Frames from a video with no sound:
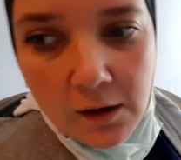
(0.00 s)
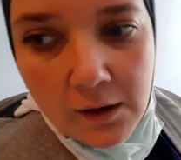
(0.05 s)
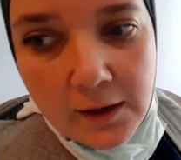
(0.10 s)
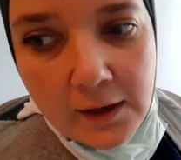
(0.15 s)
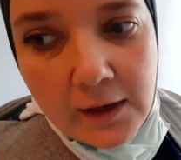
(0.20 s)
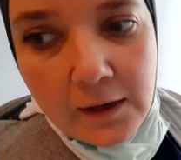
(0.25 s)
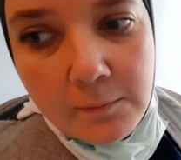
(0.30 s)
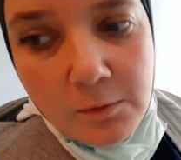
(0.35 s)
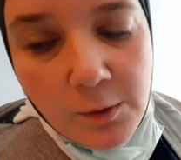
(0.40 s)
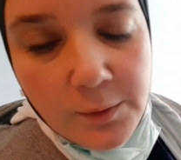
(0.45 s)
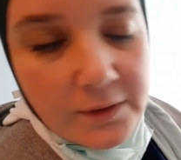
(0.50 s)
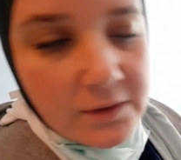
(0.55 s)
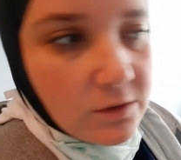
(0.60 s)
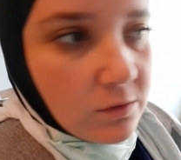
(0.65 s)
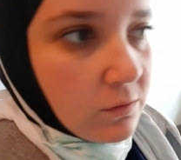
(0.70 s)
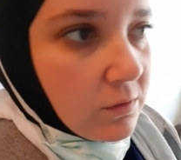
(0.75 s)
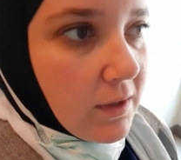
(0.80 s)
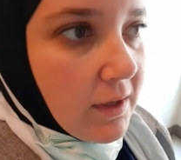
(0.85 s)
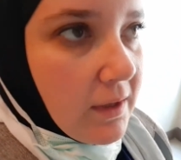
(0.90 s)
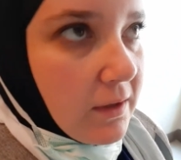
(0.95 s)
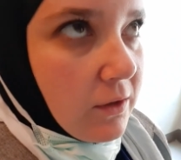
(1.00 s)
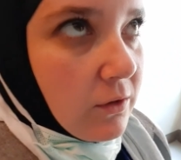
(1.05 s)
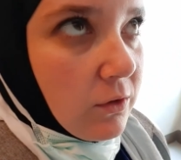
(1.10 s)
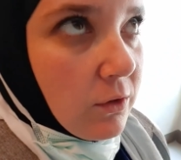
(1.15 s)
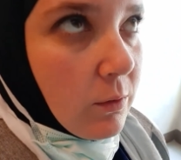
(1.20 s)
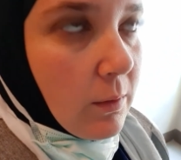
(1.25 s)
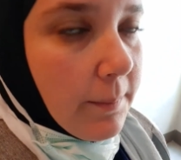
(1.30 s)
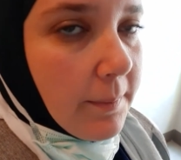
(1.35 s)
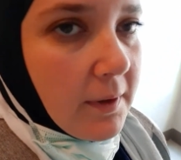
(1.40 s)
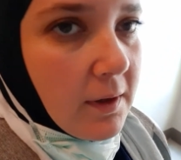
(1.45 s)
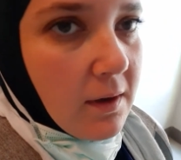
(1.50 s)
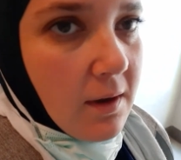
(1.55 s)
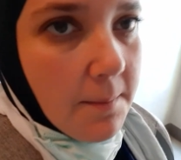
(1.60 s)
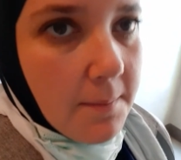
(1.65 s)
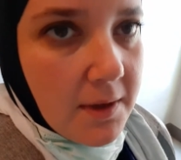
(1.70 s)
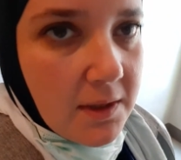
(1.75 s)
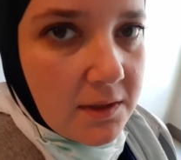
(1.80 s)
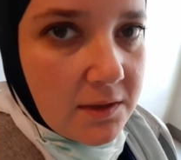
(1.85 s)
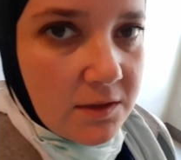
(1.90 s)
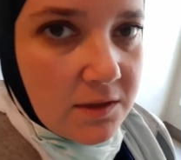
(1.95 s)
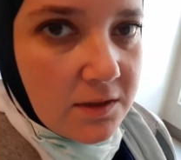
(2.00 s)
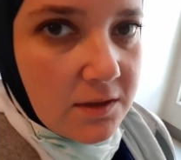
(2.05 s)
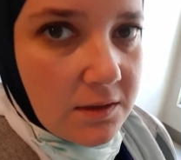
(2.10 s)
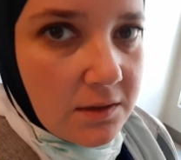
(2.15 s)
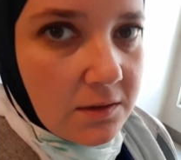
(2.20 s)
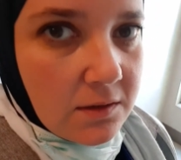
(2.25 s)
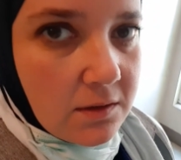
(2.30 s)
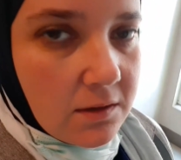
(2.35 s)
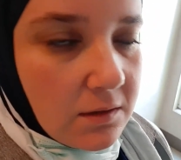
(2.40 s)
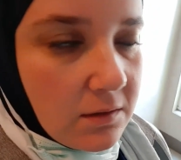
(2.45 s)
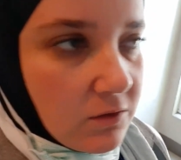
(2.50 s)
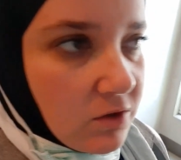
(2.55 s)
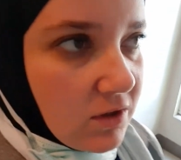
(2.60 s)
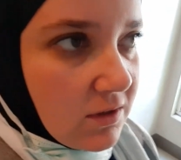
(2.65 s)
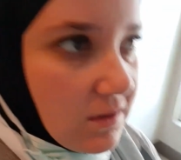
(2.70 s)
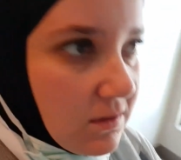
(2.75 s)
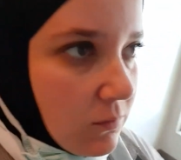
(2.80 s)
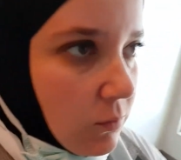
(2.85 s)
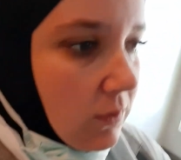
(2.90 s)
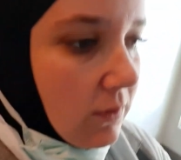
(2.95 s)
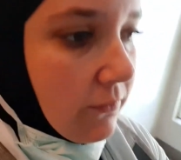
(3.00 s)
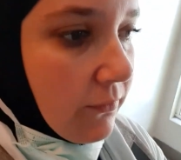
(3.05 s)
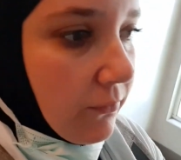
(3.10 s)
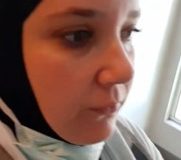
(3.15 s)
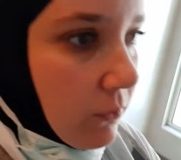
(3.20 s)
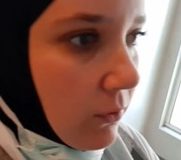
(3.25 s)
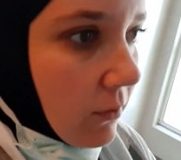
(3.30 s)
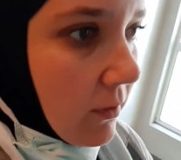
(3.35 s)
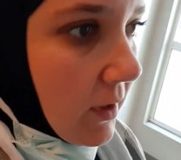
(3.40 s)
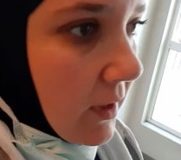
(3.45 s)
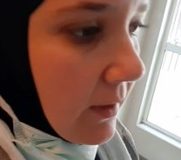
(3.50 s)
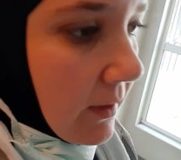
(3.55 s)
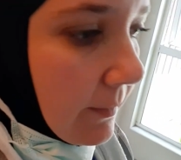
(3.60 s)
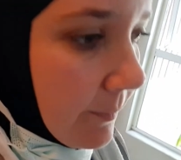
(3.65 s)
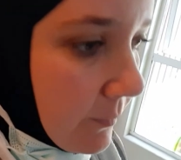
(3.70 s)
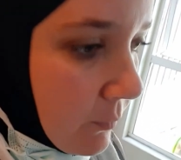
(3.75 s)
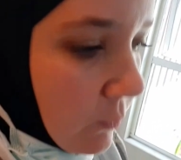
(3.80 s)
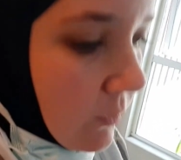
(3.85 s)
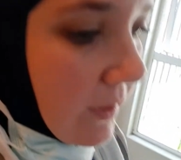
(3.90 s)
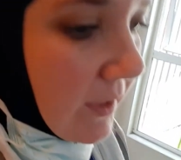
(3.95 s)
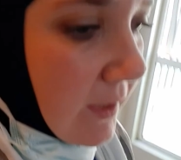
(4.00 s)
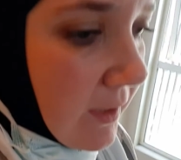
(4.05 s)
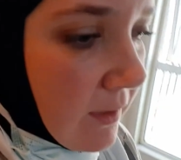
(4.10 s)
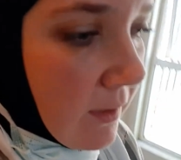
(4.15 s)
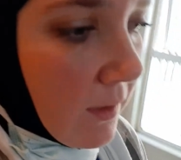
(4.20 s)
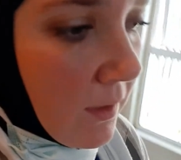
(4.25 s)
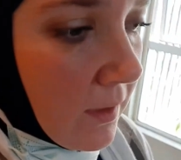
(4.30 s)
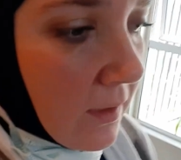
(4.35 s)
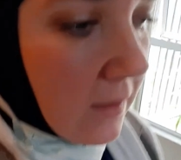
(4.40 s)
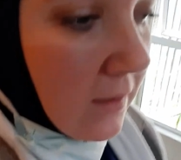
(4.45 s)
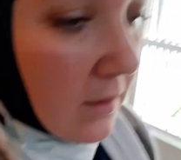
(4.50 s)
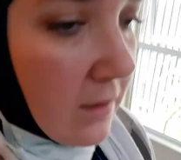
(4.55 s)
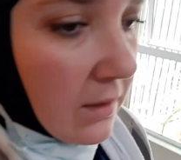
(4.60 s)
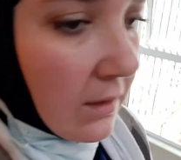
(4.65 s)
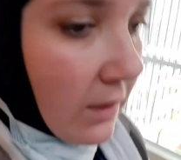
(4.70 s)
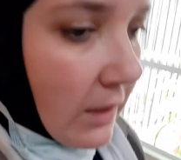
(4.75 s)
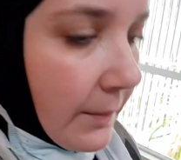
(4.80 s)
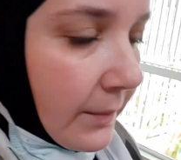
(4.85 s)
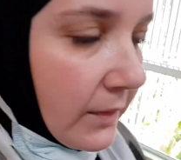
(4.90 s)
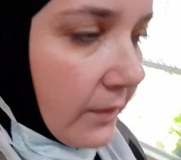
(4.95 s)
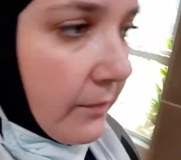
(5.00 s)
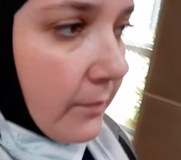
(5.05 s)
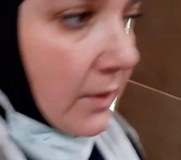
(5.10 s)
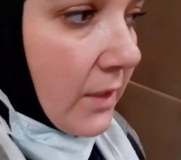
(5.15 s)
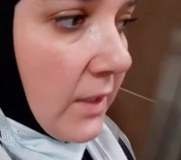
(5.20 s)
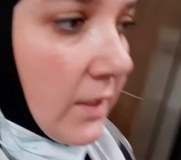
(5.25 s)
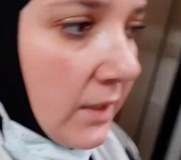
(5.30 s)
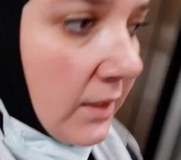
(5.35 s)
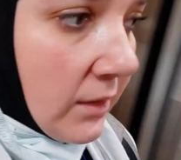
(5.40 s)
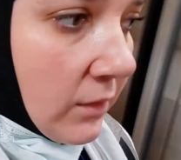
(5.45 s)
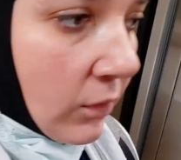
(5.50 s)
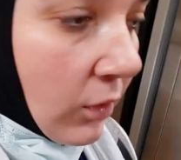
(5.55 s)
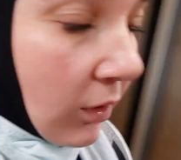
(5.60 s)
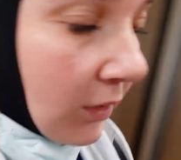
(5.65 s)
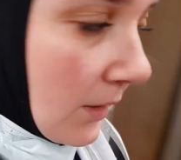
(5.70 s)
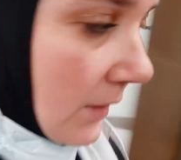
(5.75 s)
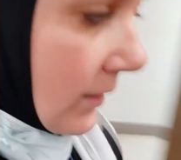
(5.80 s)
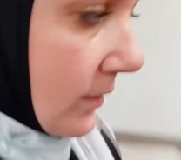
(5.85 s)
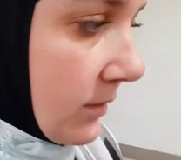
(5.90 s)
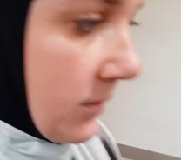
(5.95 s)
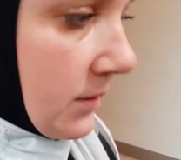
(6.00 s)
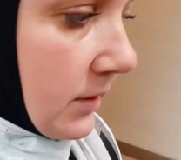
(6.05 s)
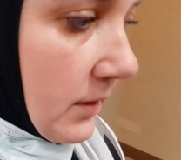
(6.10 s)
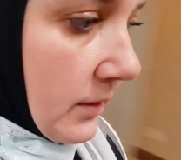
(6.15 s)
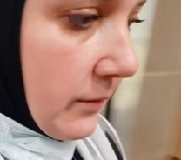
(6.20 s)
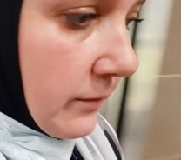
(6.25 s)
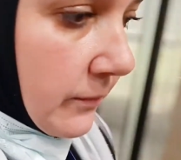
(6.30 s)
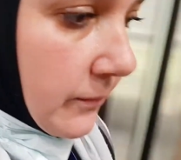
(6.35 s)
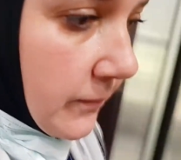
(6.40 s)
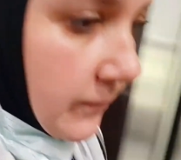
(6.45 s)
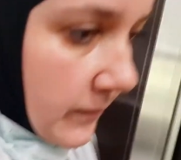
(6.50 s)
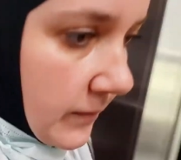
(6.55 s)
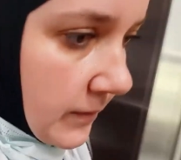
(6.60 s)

Okay, I'm going to look at a new apartment, just one floor up, where a couple of my colleagues live,